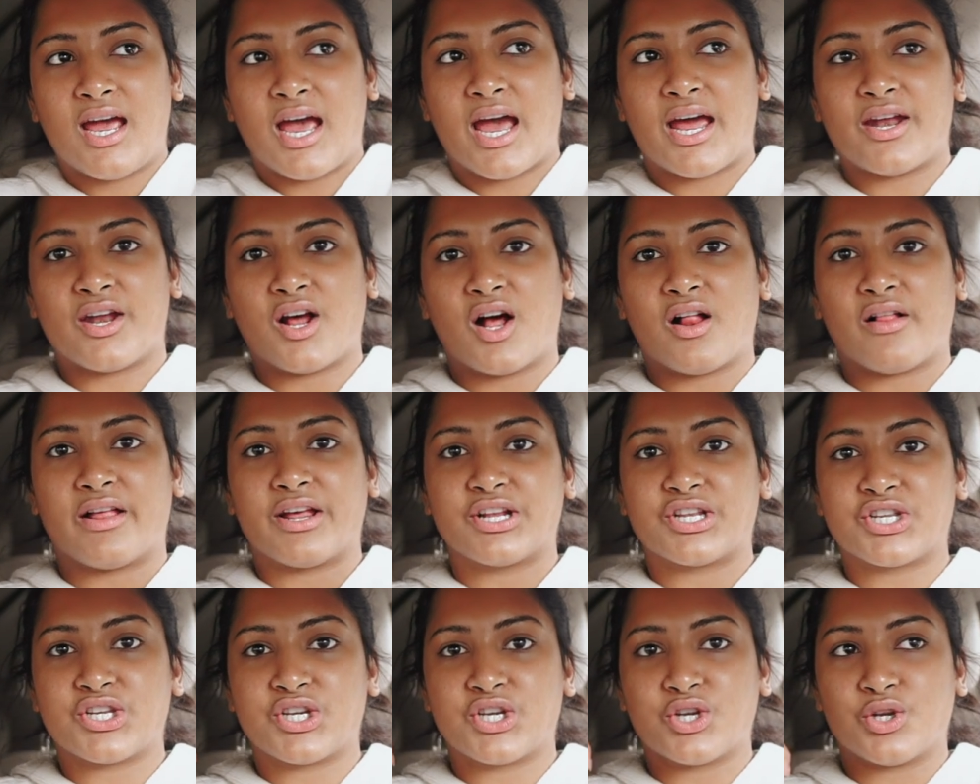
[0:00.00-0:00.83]
and not
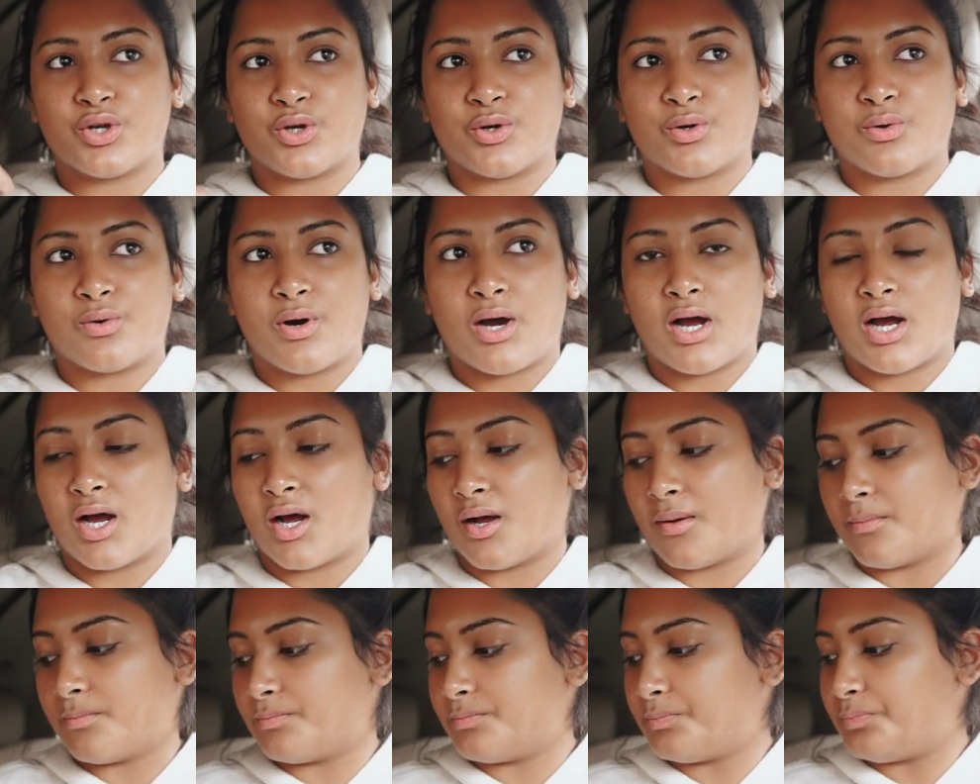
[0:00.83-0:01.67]
like two
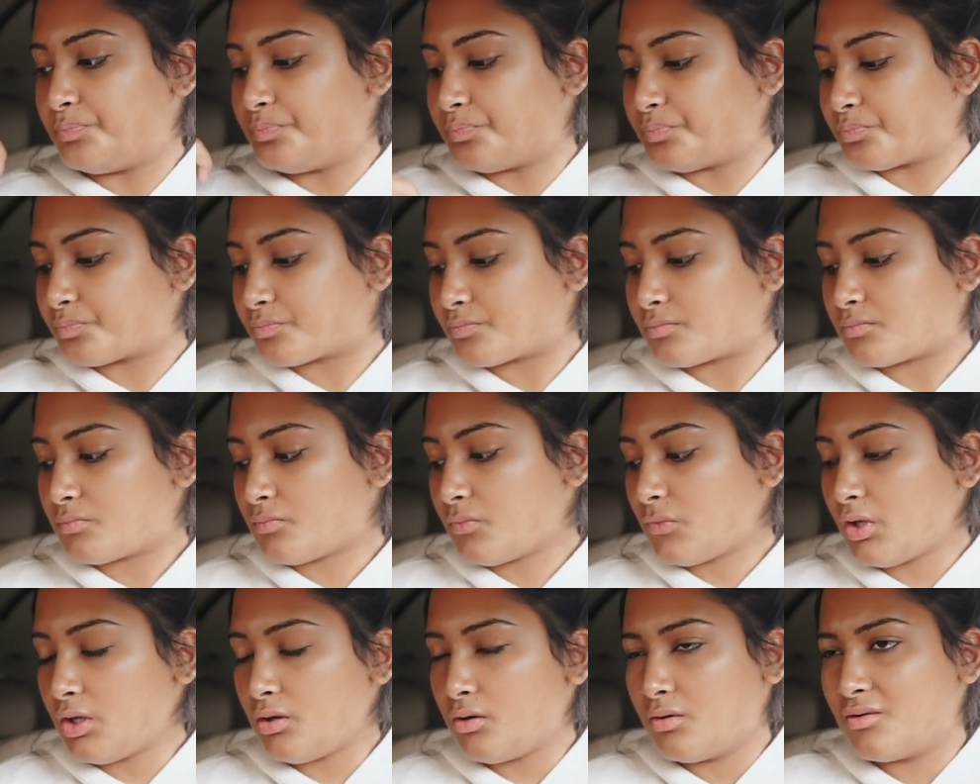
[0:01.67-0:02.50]

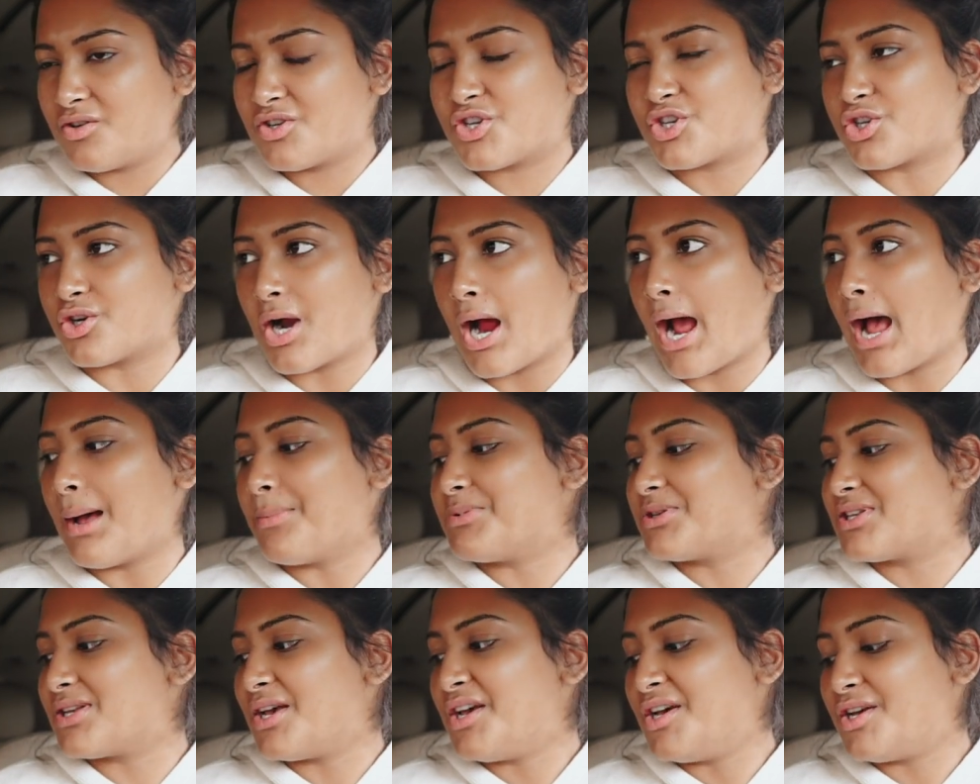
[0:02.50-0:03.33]

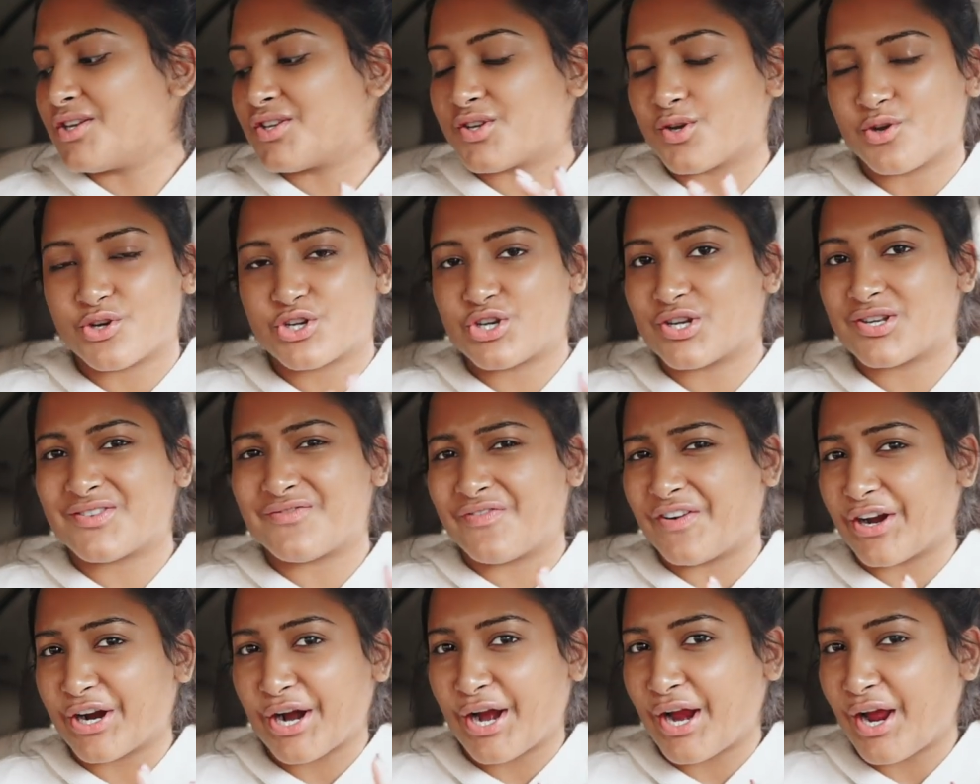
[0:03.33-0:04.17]
straps, so it's
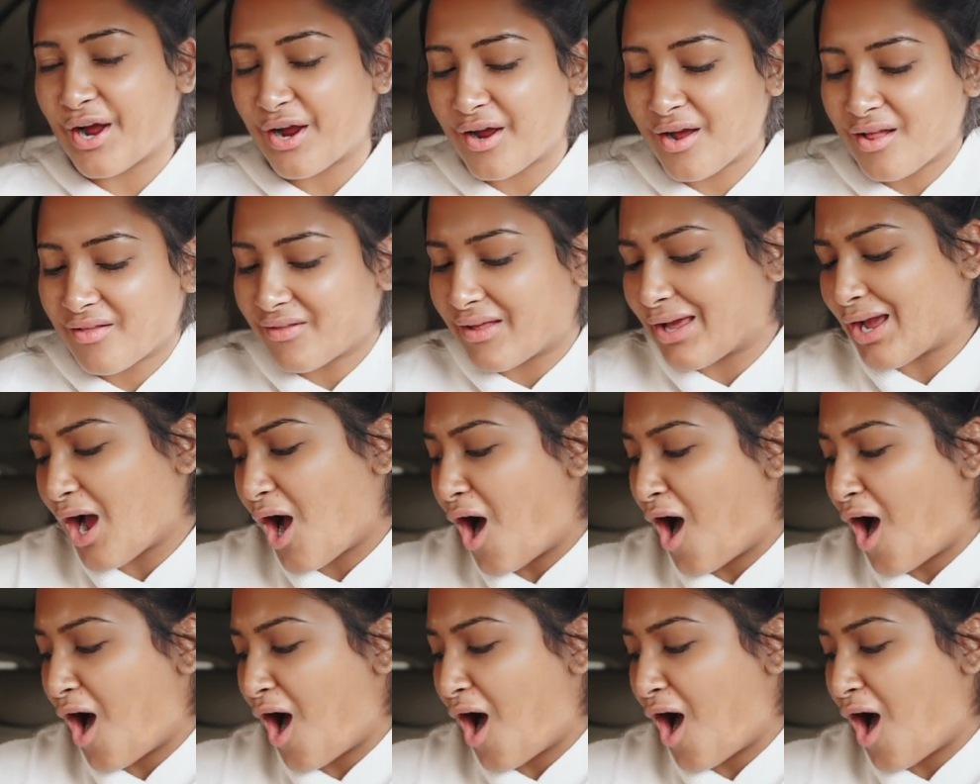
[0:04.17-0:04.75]
just very like